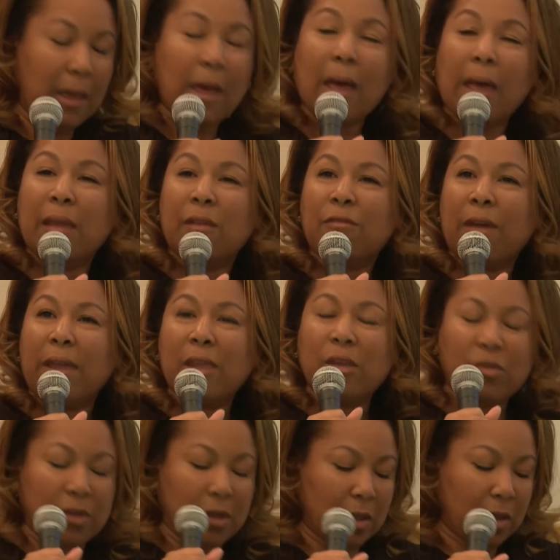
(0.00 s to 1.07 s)
I invite you
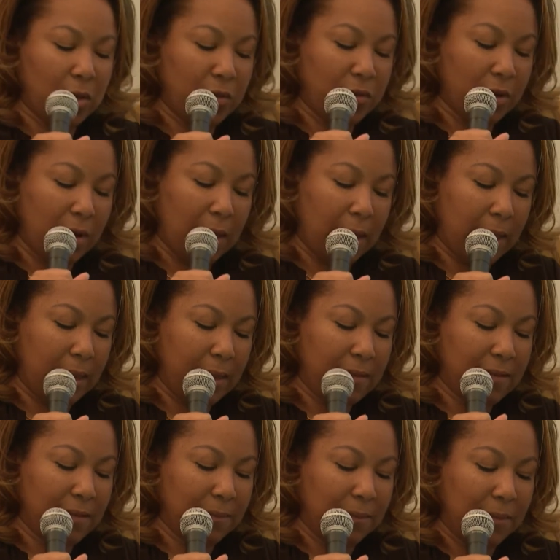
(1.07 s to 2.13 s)
to close your
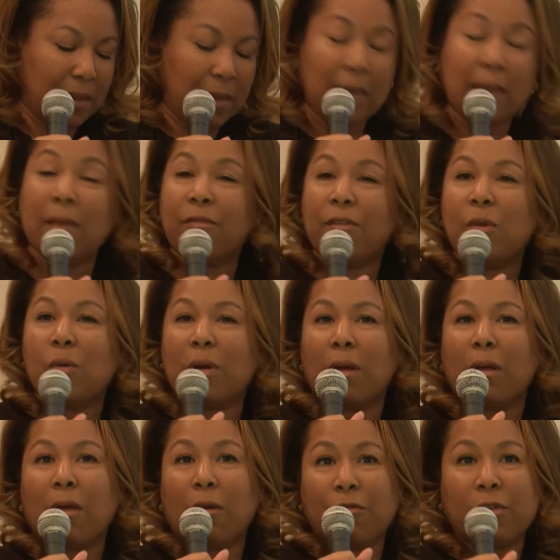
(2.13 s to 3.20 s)
eyes if you are
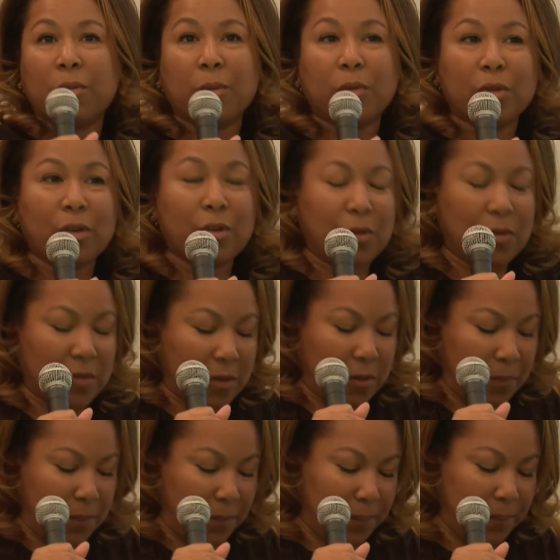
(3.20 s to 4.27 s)
comfortable to do so.